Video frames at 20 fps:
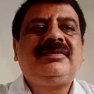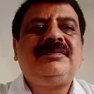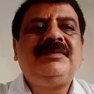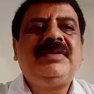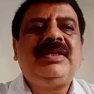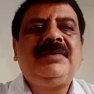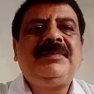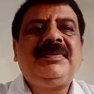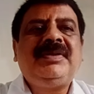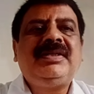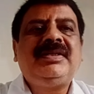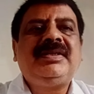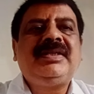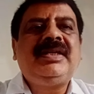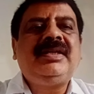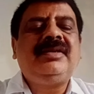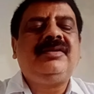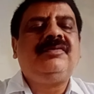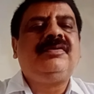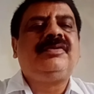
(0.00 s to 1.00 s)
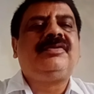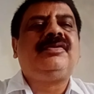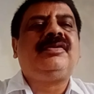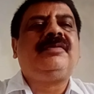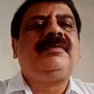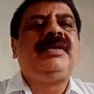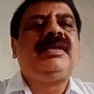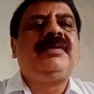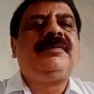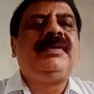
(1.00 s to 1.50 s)
made up in a day? No, it's
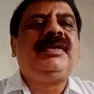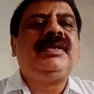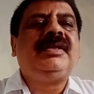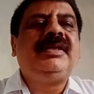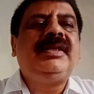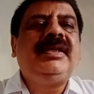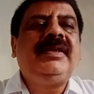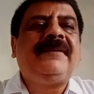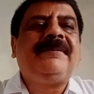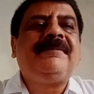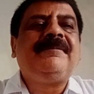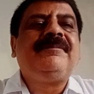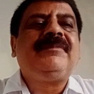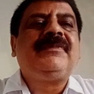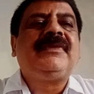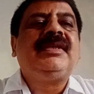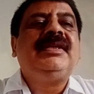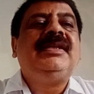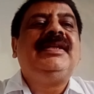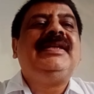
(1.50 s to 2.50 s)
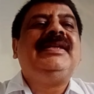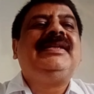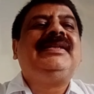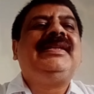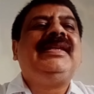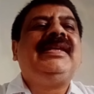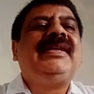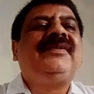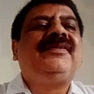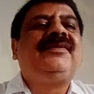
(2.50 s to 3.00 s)
not made up in a day. It
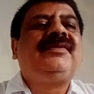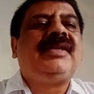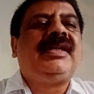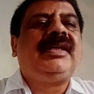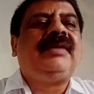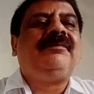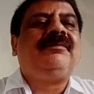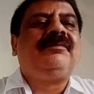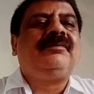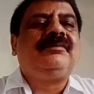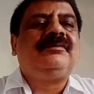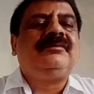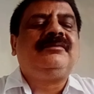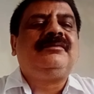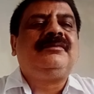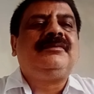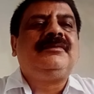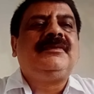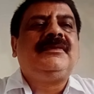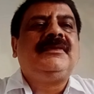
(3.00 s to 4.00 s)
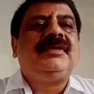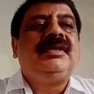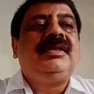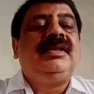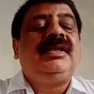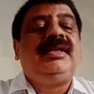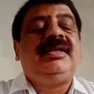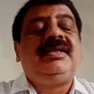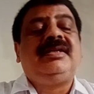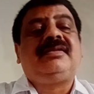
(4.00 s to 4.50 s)
takes time.
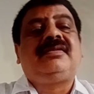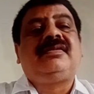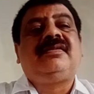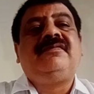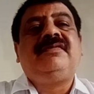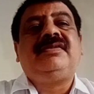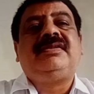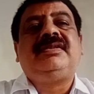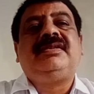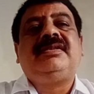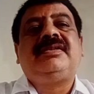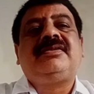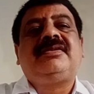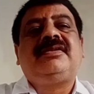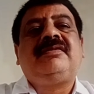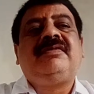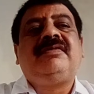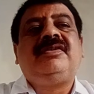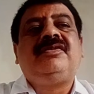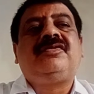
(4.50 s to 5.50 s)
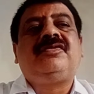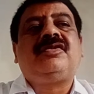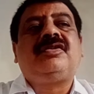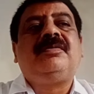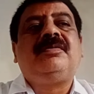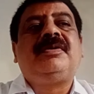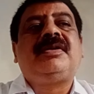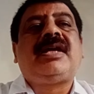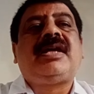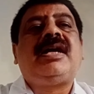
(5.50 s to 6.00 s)
In a service industry, when you talk
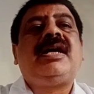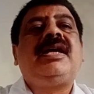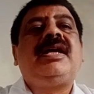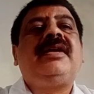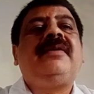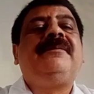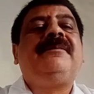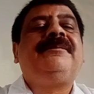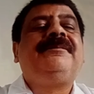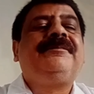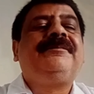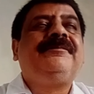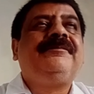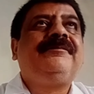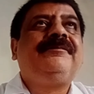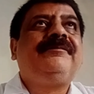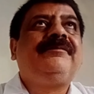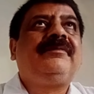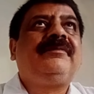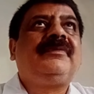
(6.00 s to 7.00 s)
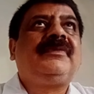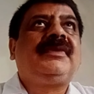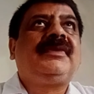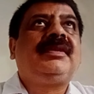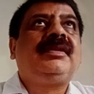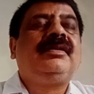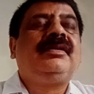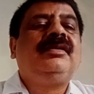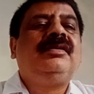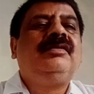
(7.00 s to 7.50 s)
about IM,
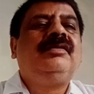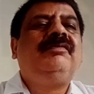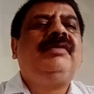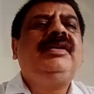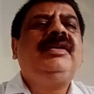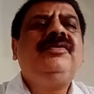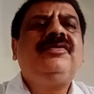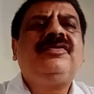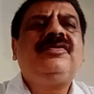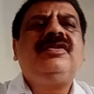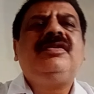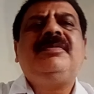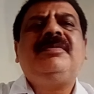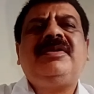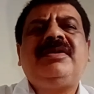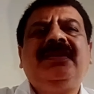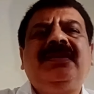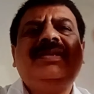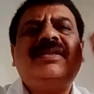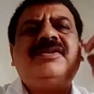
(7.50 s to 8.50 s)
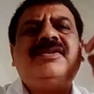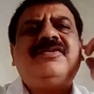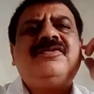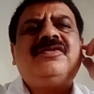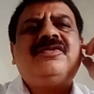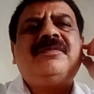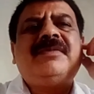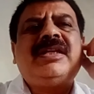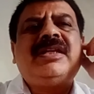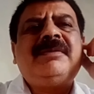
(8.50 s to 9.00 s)
why do you talk about Indian Institute
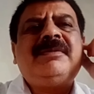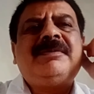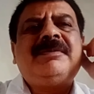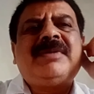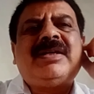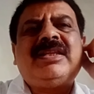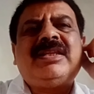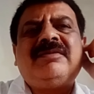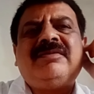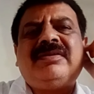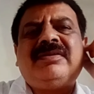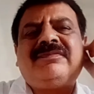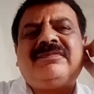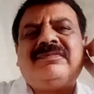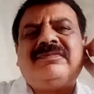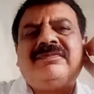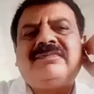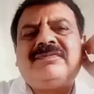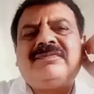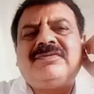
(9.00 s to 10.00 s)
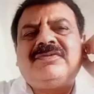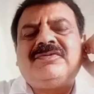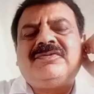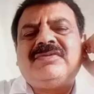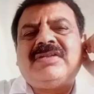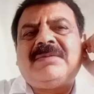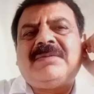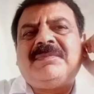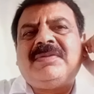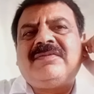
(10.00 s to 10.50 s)
of Management, by the way, to
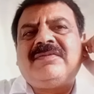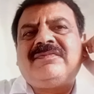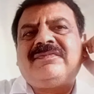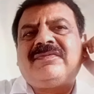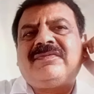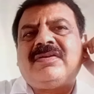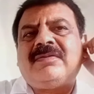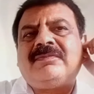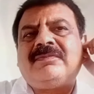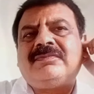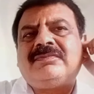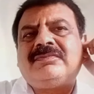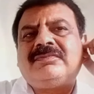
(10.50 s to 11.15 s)
do MBA from?